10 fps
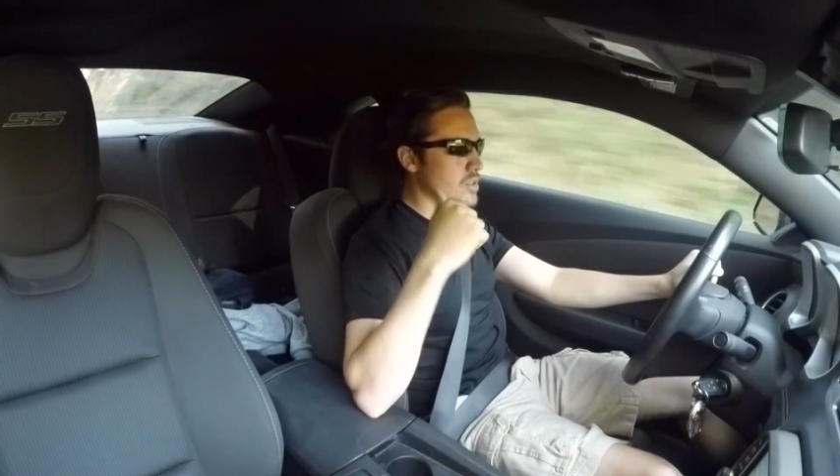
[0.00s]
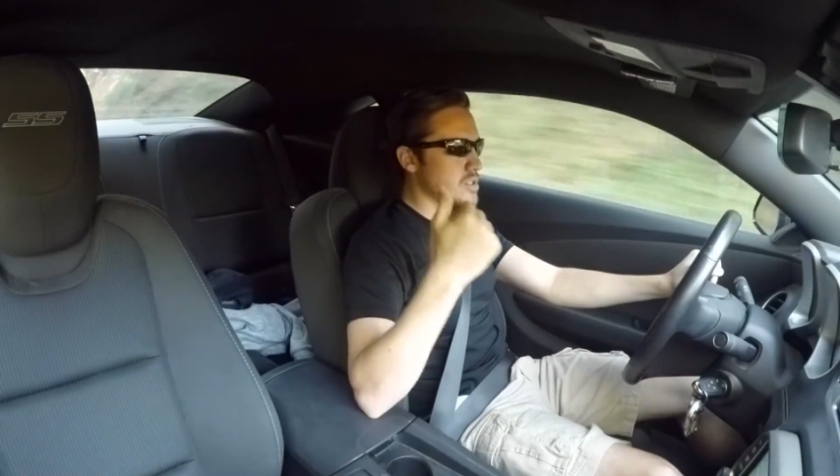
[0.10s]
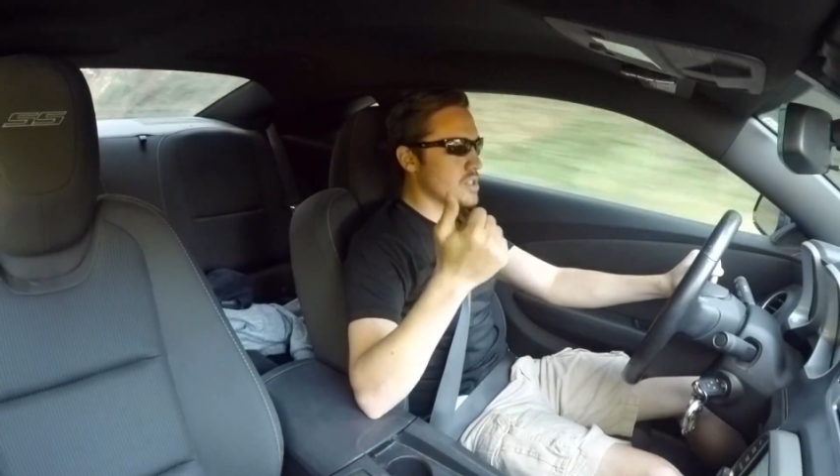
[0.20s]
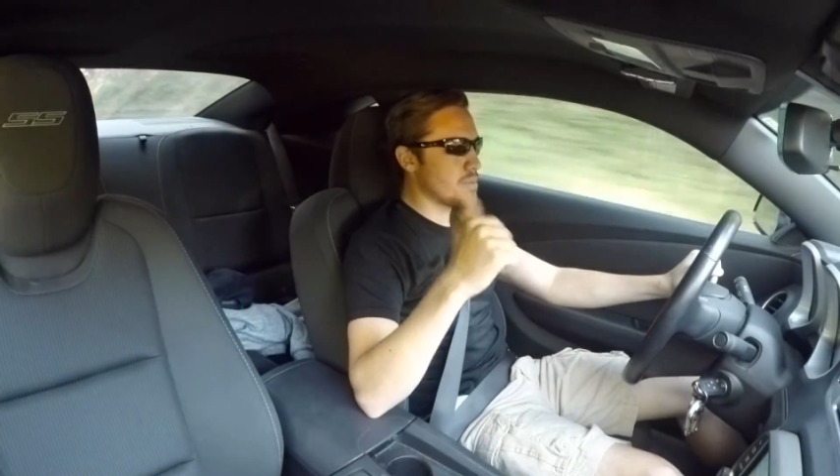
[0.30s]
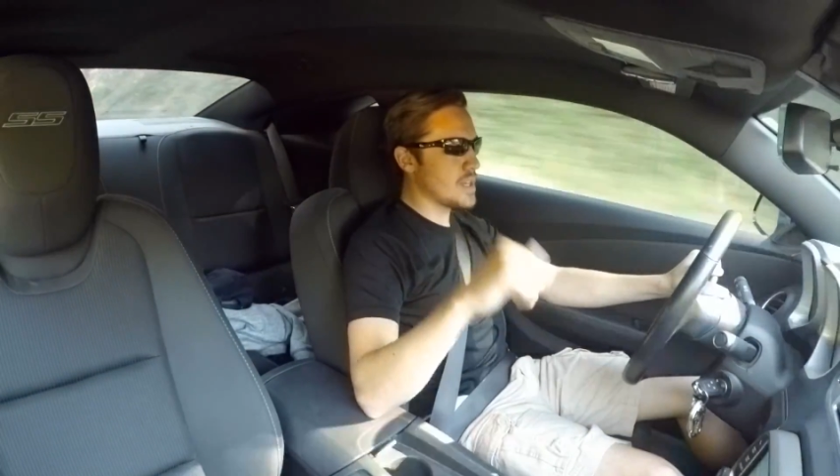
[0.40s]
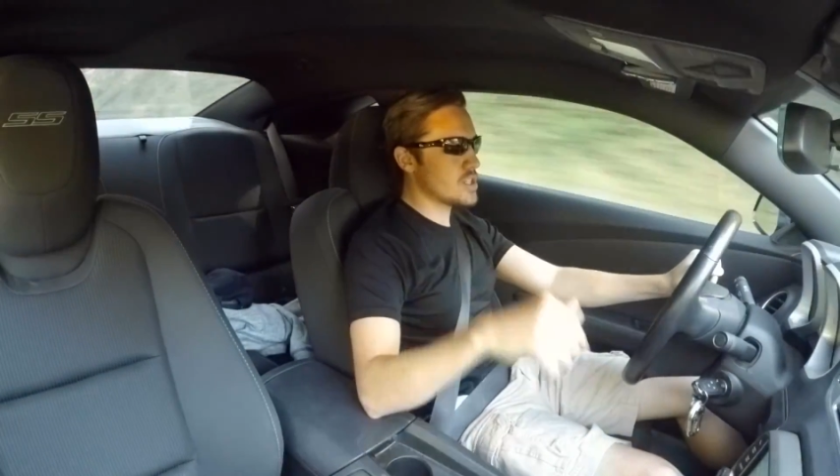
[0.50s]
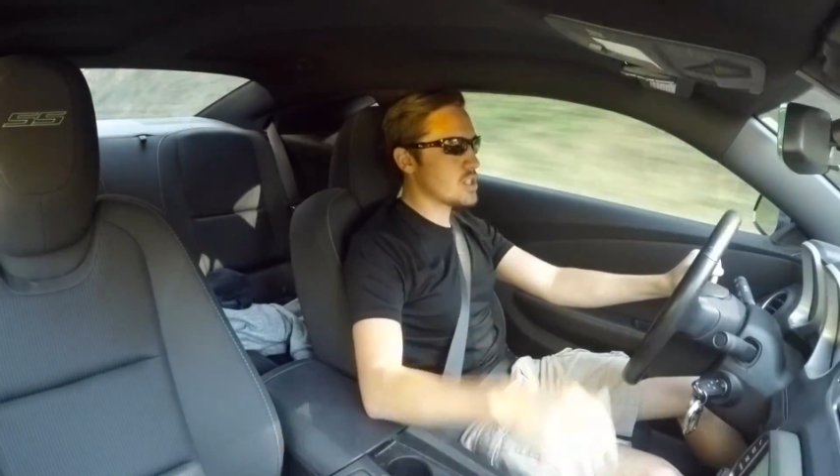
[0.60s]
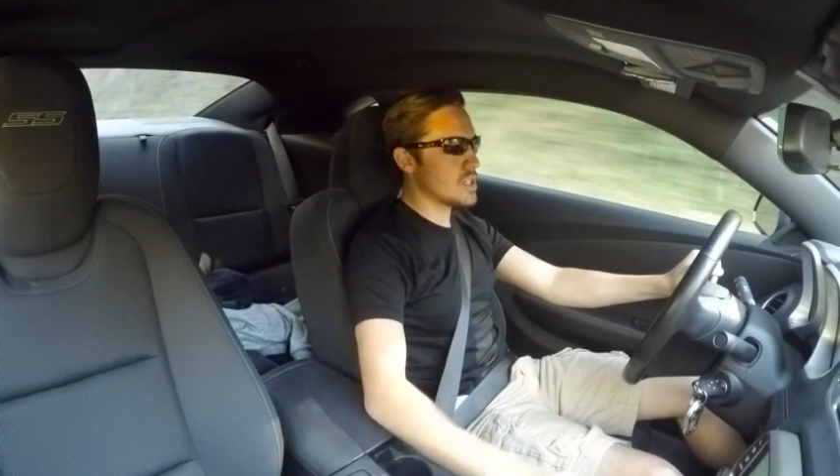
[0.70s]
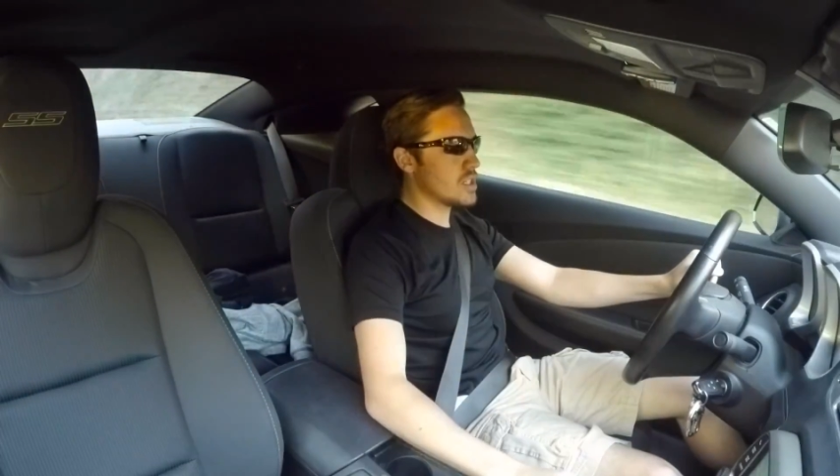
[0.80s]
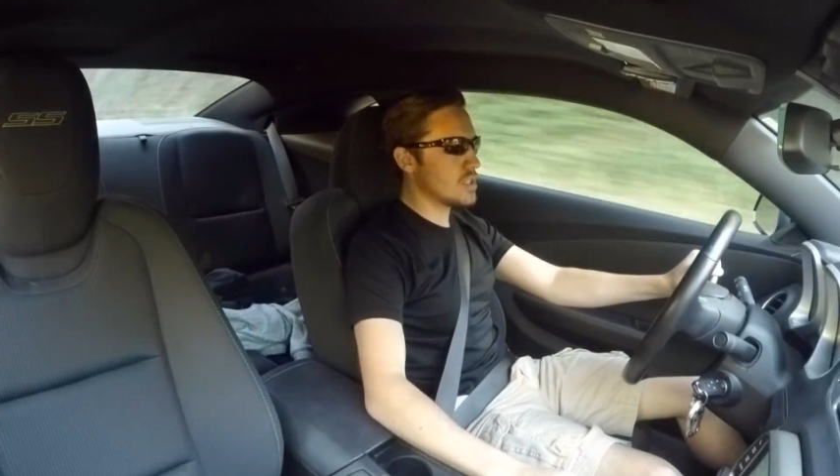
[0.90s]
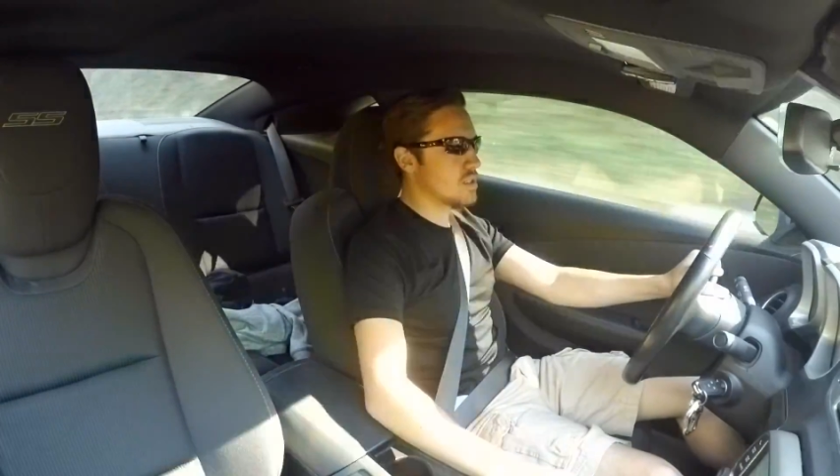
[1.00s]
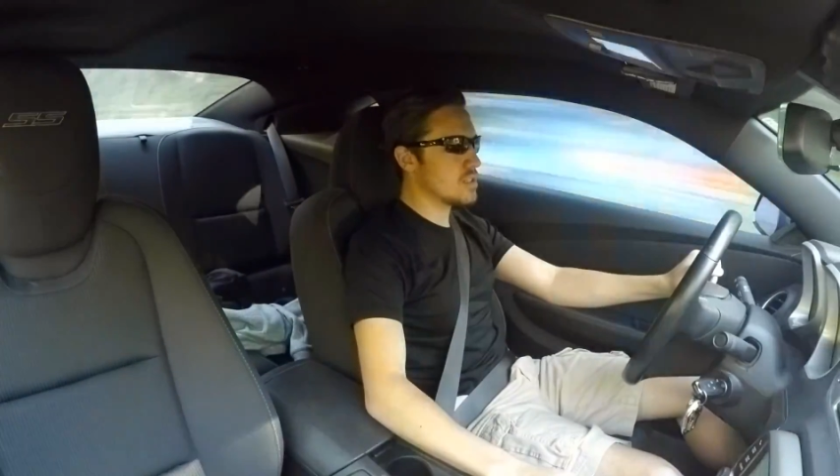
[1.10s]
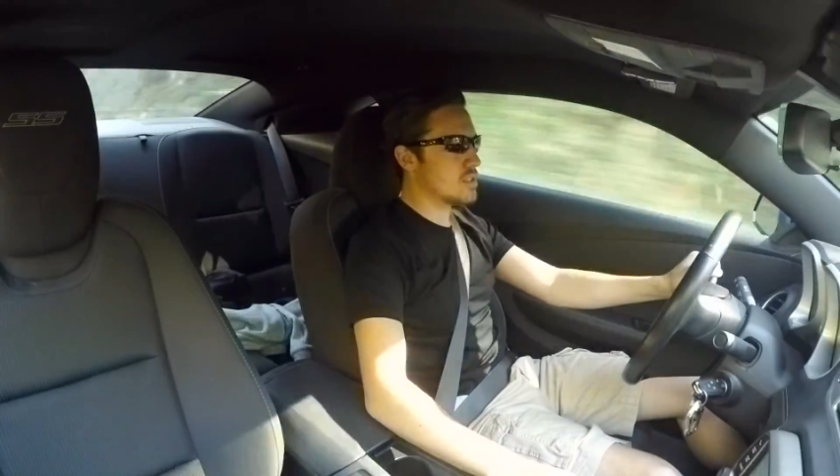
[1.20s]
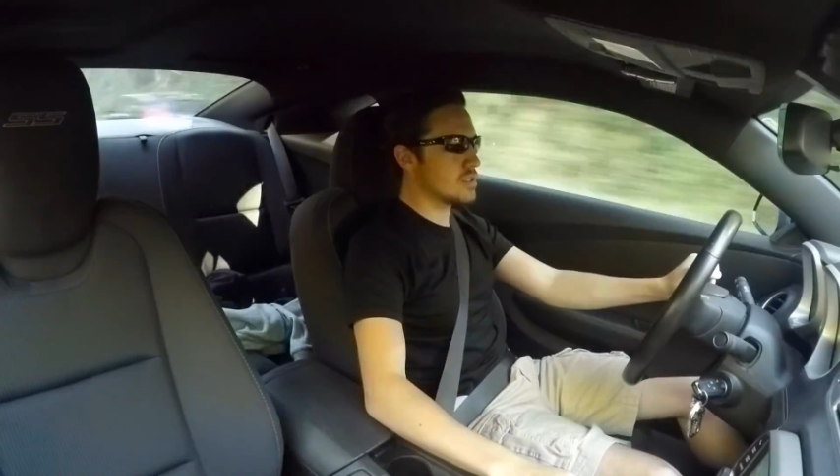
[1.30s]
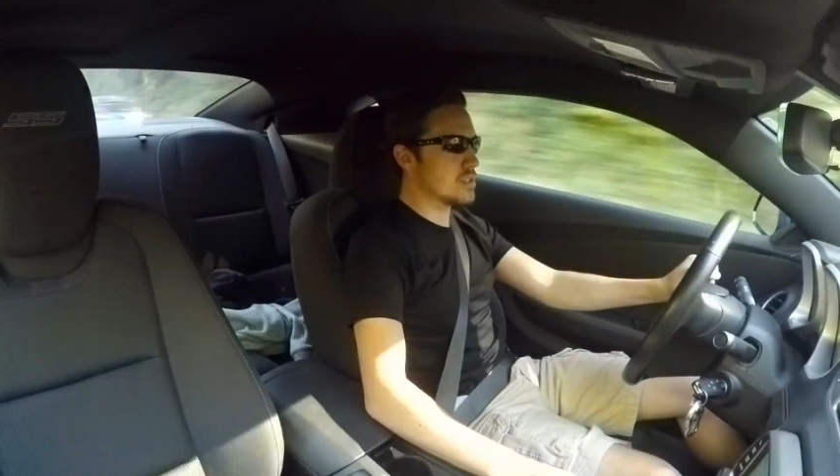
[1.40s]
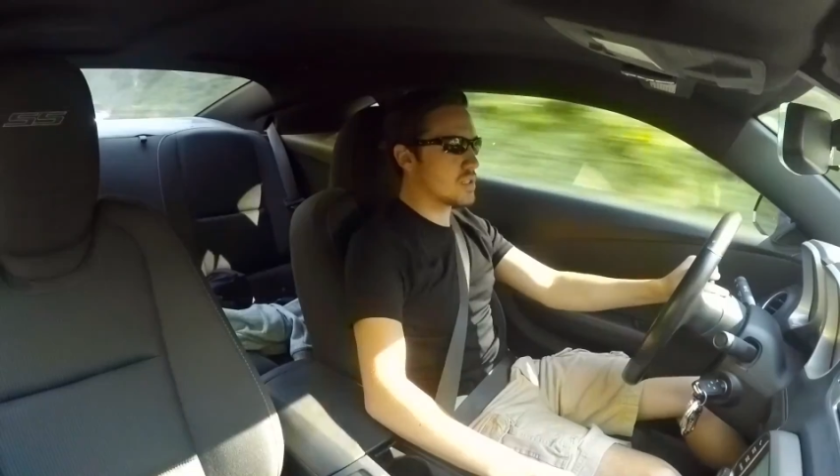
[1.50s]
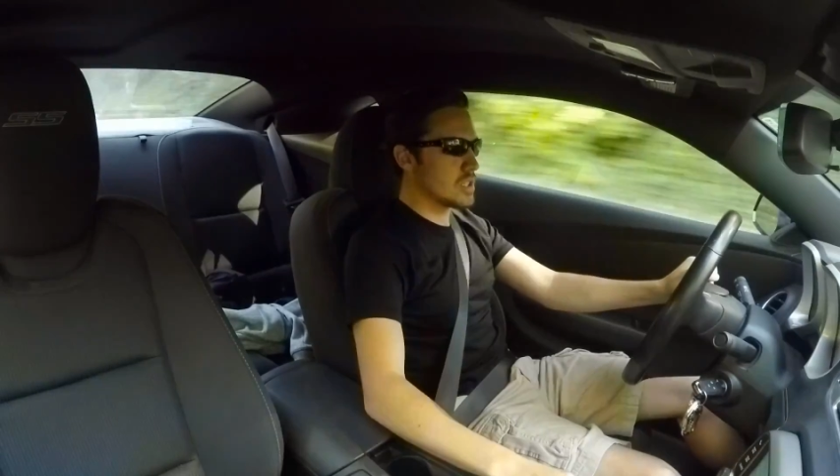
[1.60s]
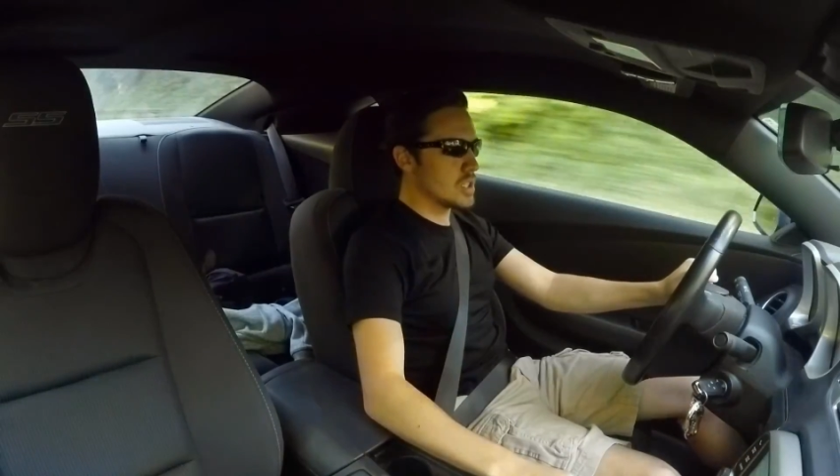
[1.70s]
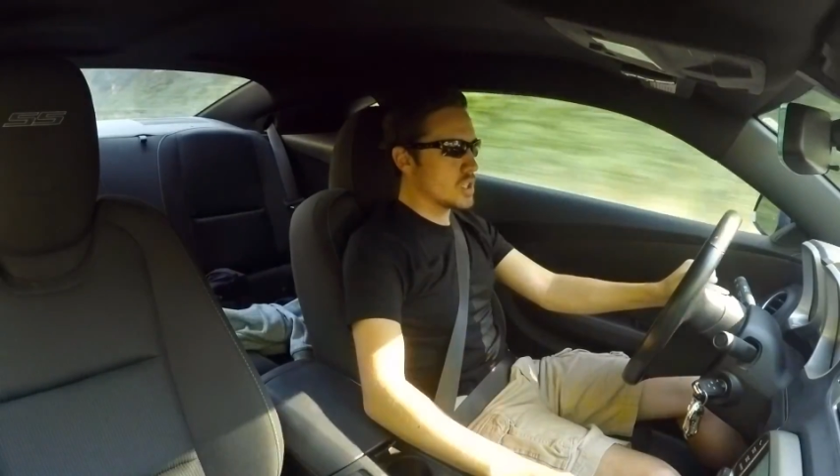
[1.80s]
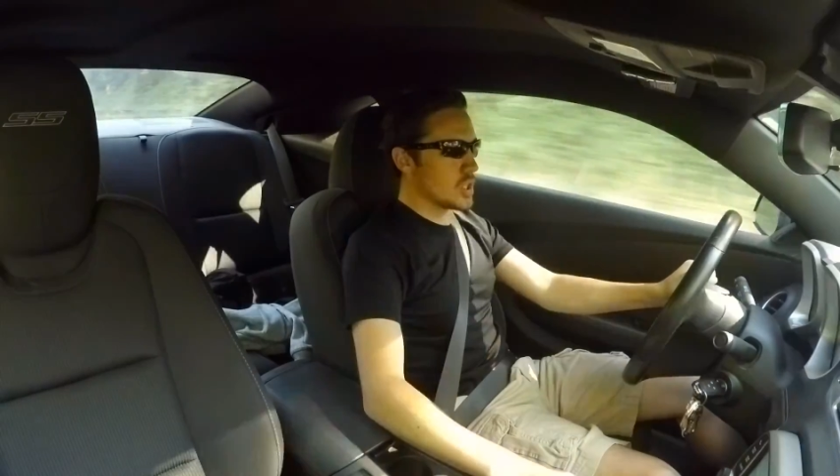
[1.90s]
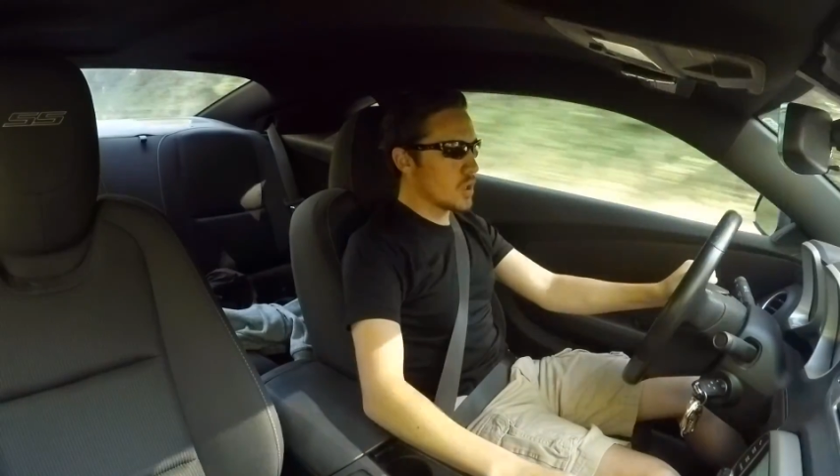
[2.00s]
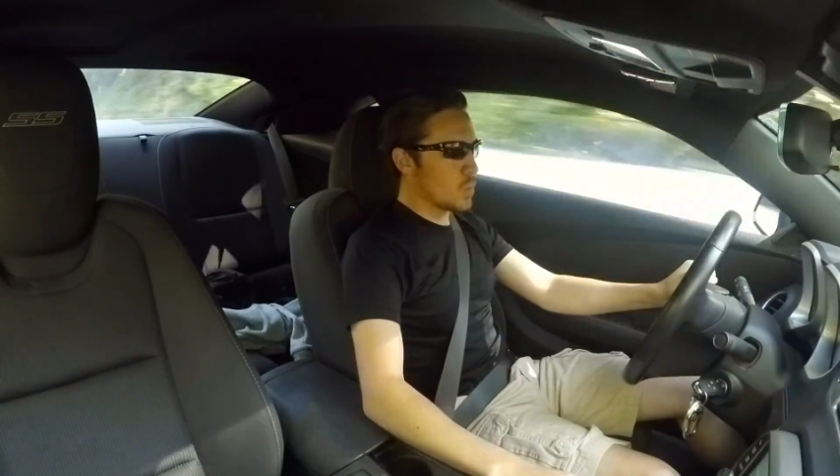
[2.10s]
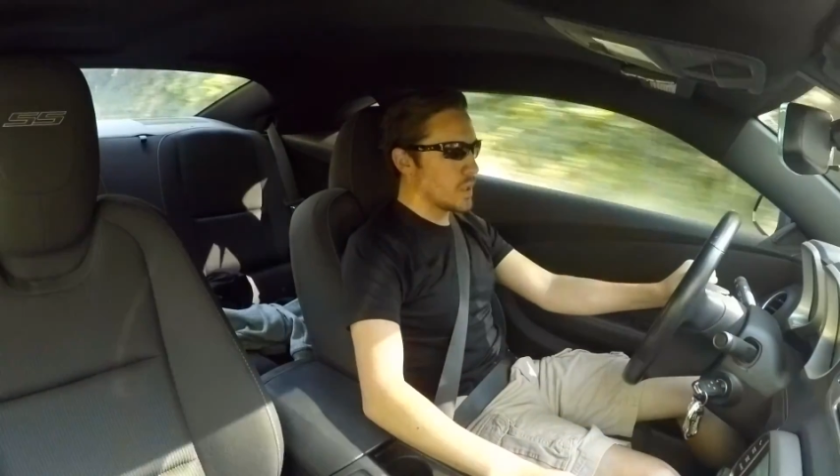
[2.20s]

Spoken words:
suspension,